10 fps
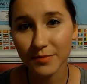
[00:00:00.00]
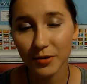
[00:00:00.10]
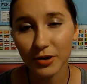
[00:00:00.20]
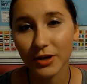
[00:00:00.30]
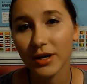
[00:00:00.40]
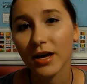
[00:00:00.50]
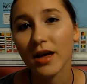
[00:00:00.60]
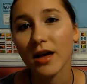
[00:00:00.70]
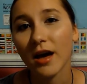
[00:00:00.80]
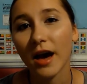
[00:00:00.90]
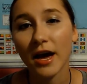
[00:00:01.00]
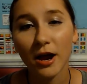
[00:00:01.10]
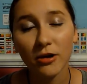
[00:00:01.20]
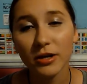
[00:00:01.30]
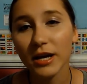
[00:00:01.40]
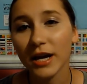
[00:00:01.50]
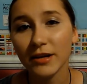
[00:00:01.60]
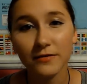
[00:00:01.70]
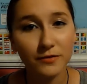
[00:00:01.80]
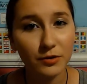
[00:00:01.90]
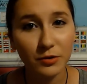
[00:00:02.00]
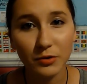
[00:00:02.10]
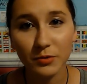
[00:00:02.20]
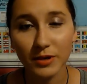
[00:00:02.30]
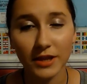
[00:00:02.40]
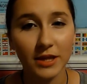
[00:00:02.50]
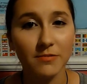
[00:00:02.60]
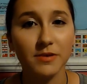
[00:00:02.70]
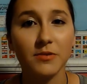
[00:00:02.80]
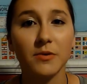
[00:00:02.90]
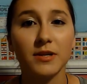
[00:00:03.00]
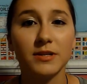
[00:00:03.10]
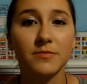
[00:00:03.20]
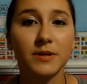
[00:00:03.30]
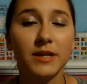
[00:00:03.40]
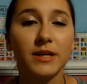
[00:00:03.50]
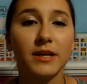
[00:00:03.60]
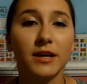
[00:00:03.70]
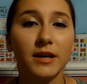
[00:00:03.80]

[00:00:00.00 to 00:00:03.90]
book, I already kind of knew that there was going to be